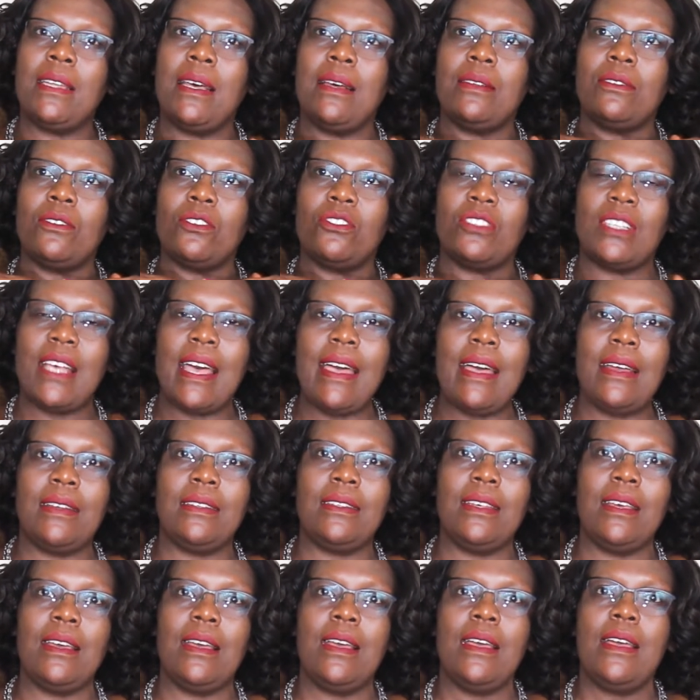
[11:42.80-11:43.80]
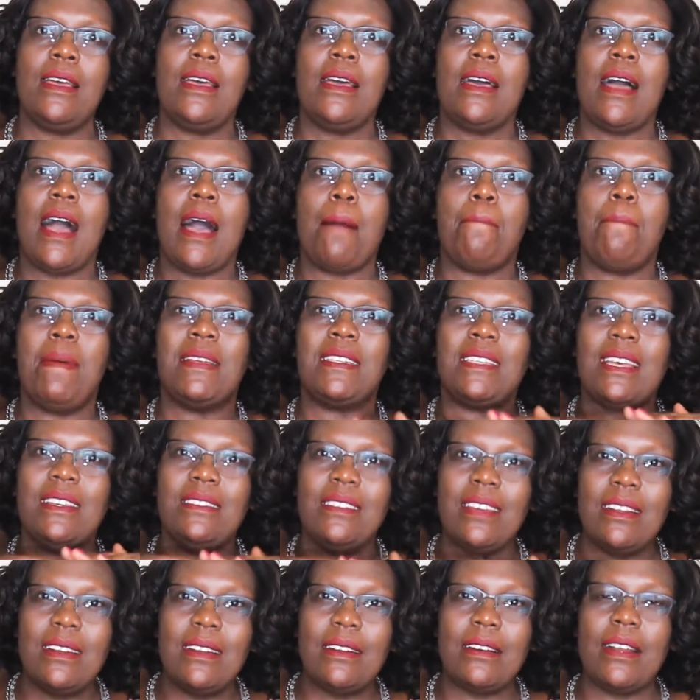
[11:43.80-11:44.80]
society, a better
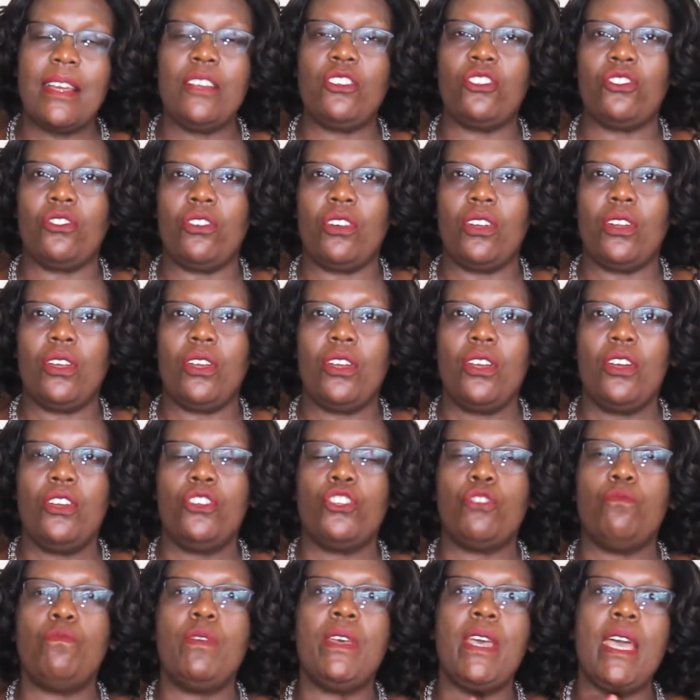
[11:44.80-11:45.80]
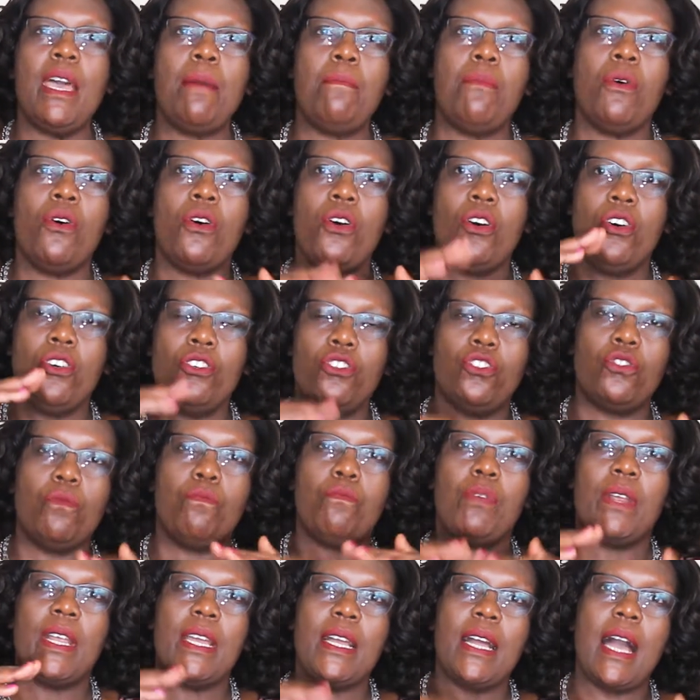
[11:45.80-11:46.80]
generation, to be able to
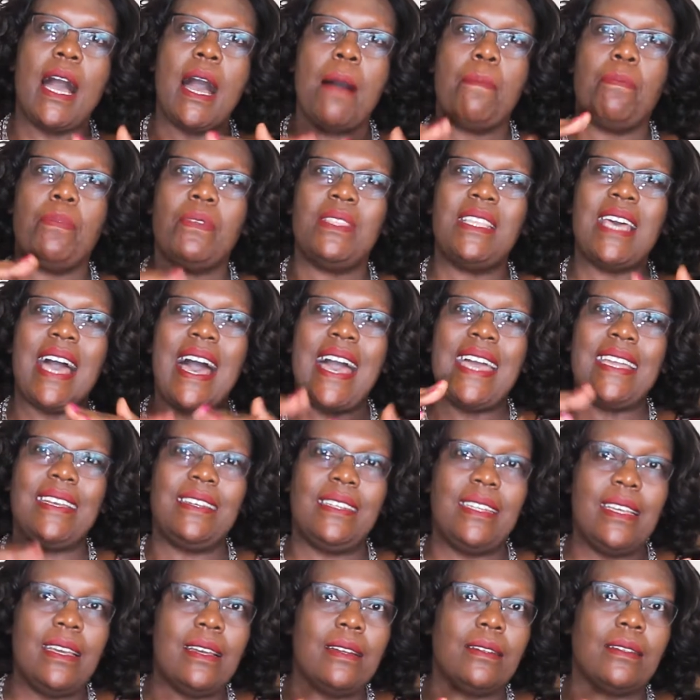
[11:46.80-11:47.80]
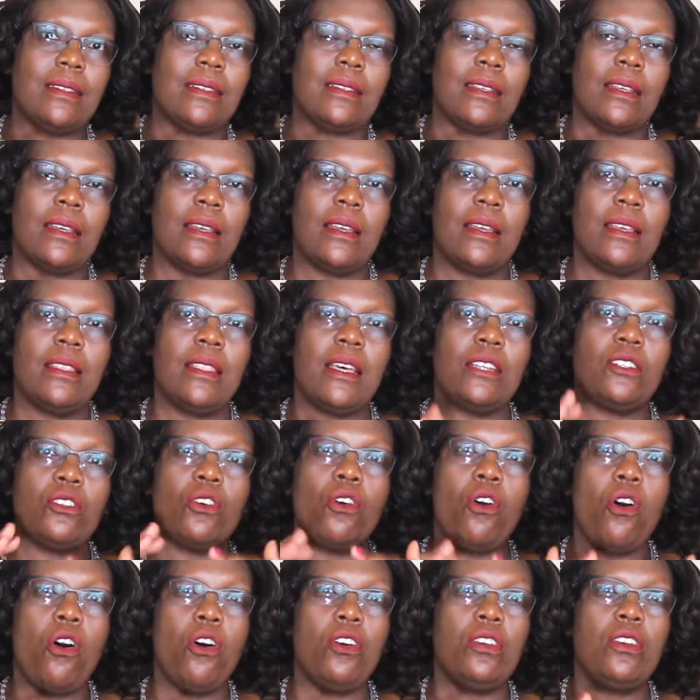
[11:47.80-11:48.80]
bring up the ideals that
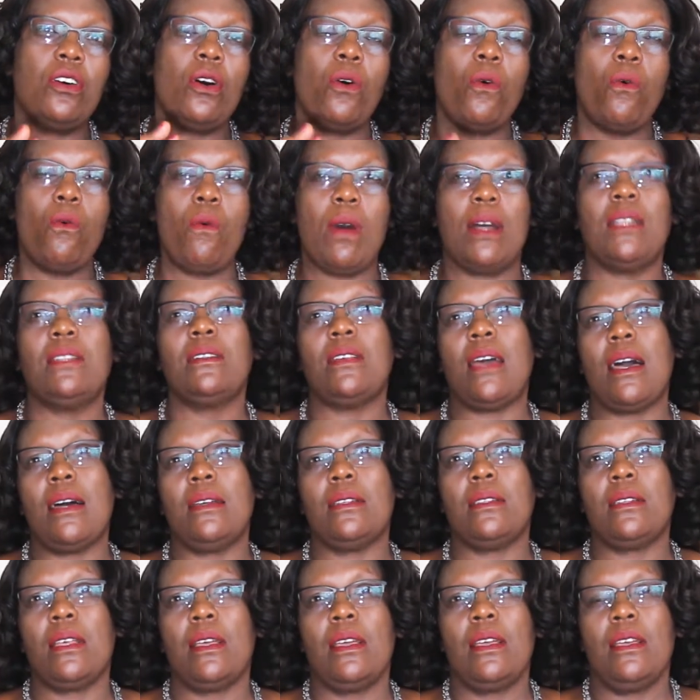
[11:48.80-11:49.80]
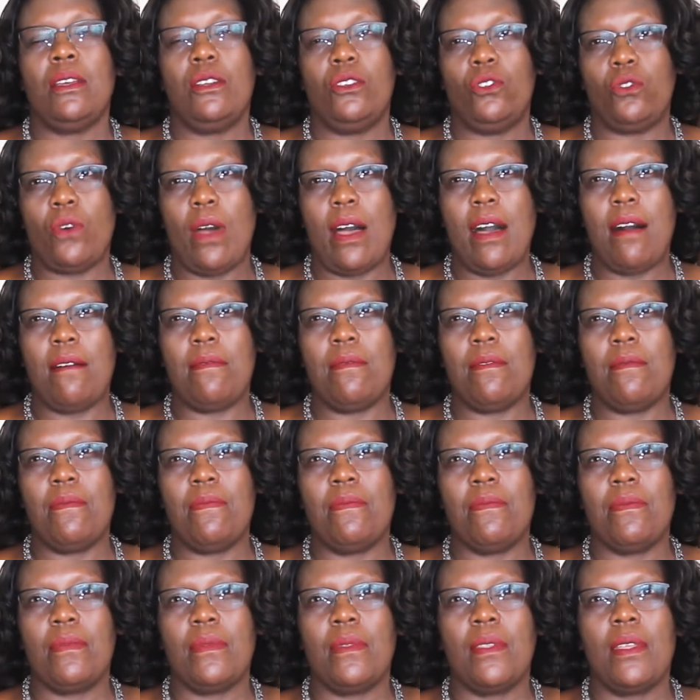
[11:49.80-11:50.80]
God wants us to have.
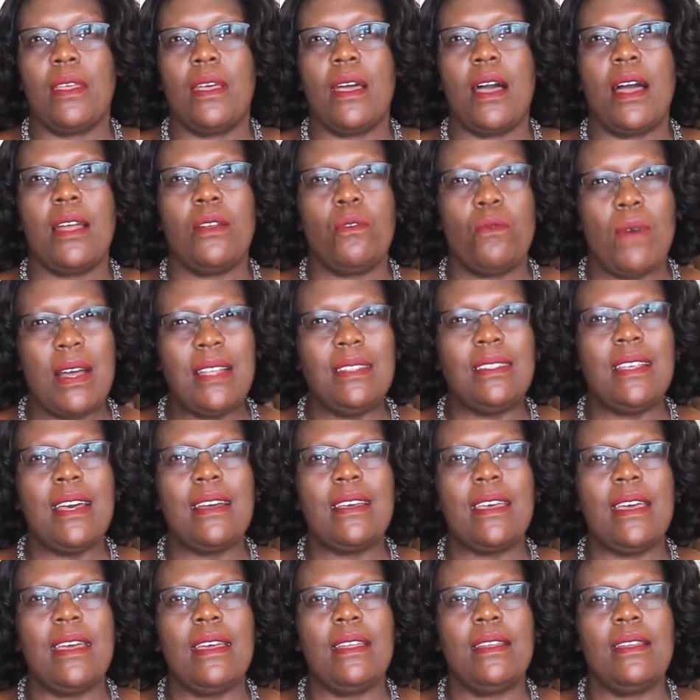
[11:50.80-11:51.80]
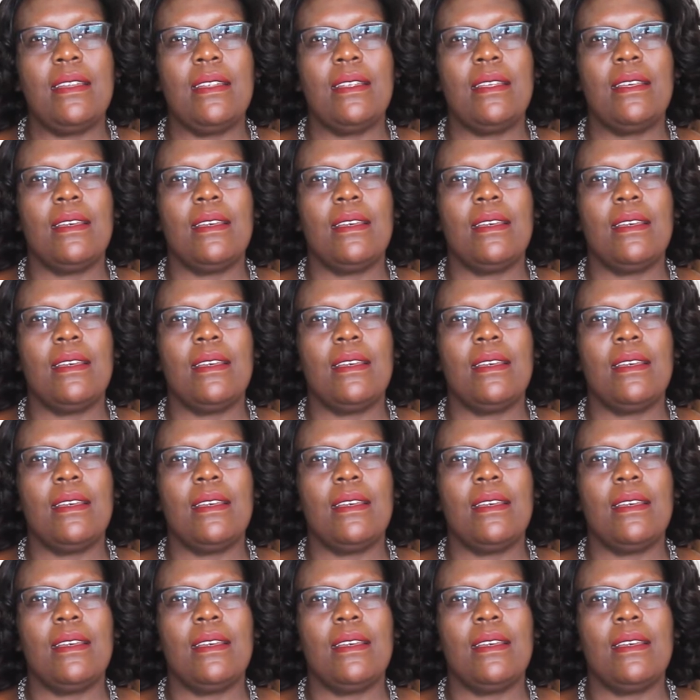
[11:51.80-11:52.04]
And once again,